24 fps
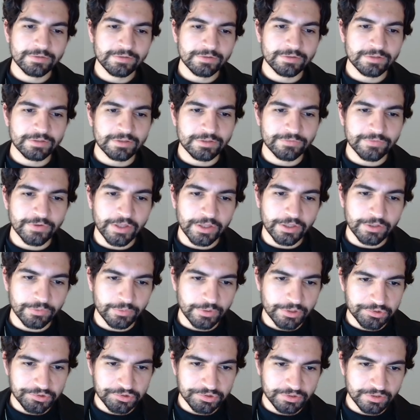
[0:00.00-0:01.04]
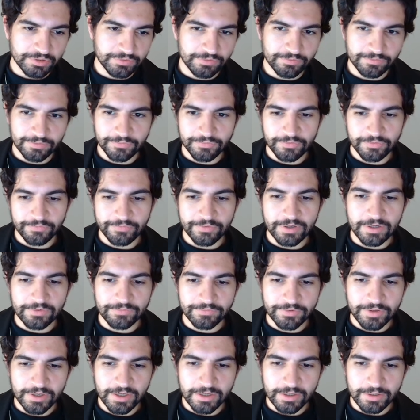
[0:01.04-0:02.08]
the valuation of the
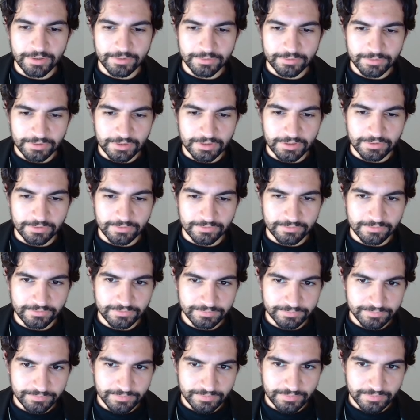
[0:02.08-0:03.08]
55K is,